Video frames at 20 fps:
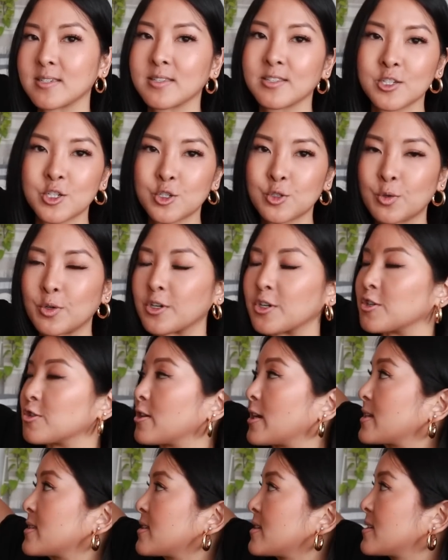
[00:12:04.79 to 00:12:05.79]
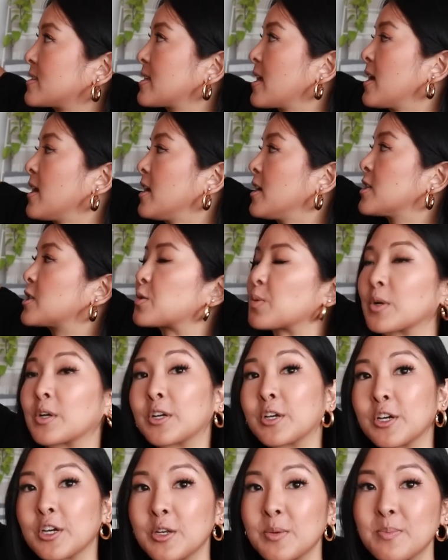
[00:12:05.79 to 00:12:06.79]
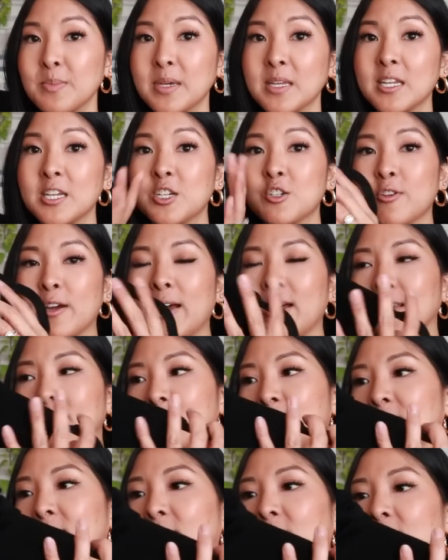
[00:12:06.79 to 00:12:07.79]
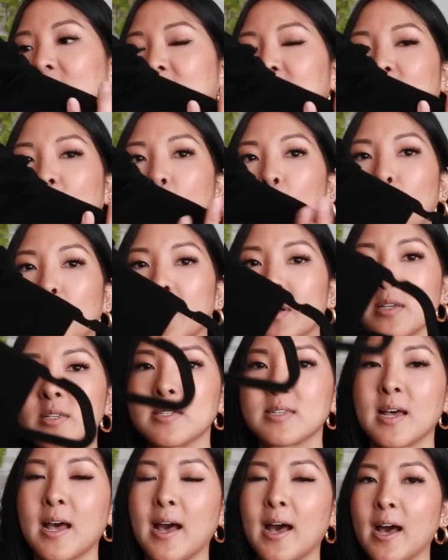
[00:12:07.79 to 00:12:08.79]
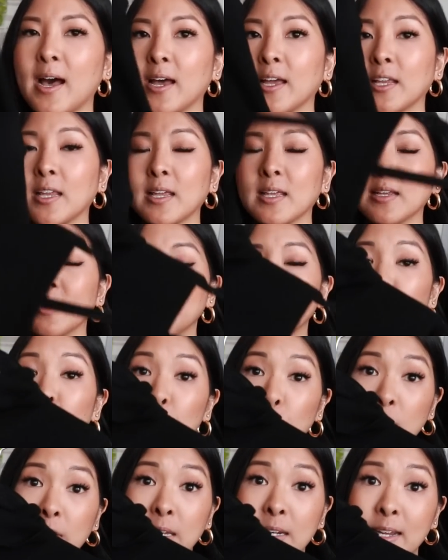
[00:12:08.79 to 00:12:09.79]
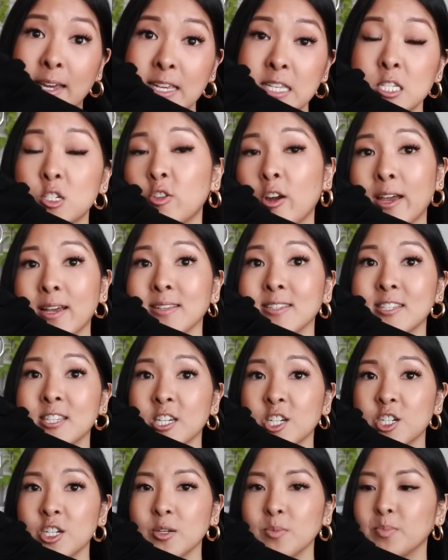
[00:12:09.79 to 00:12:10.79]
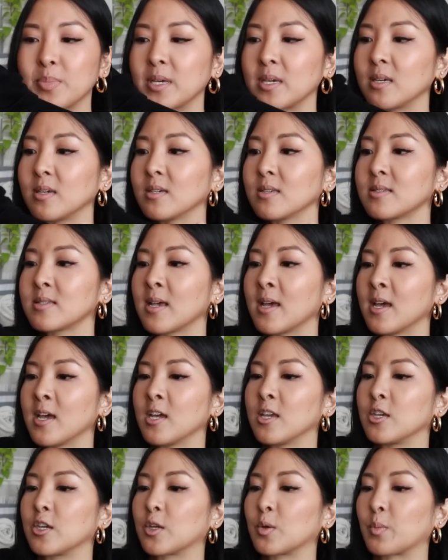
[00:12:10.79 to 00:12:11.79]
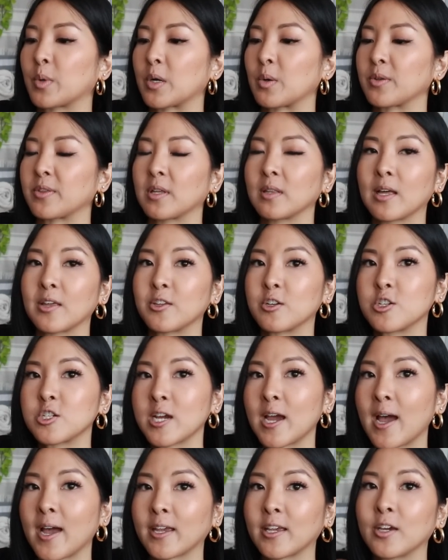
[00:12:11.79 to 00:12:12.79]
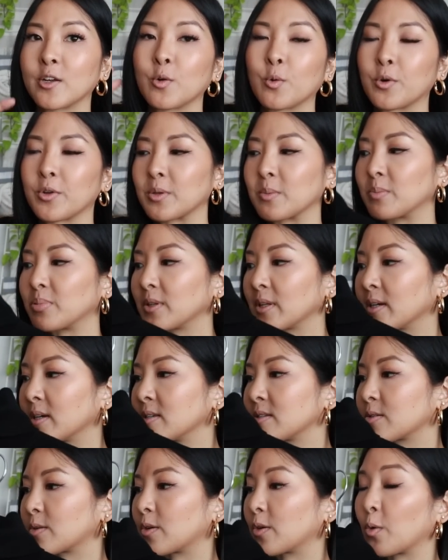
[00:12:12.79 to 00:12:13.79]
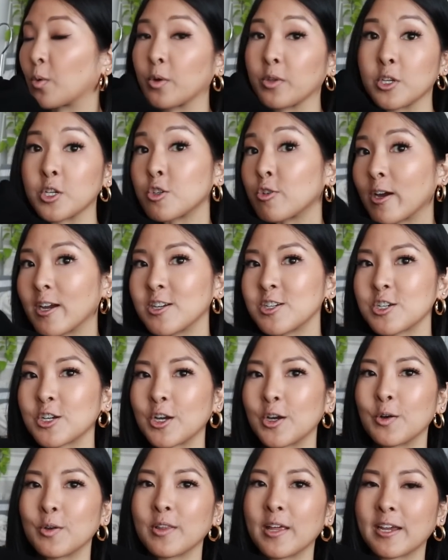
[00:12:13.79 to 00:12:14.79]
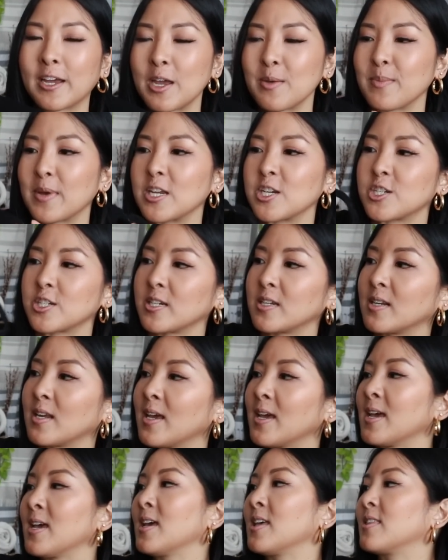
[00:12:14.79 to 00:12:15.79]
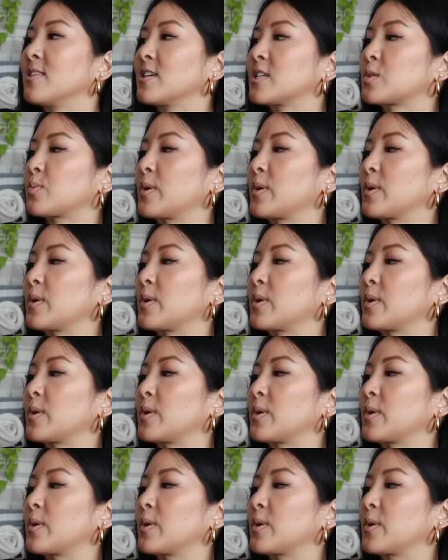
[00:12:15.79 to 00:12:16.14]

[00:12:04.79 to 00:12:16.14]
and the shorter dresses, so a good midi dress is always really nice transition piece. You can wear with a leather jacket or the blazer or the trench coat like I mentioned. This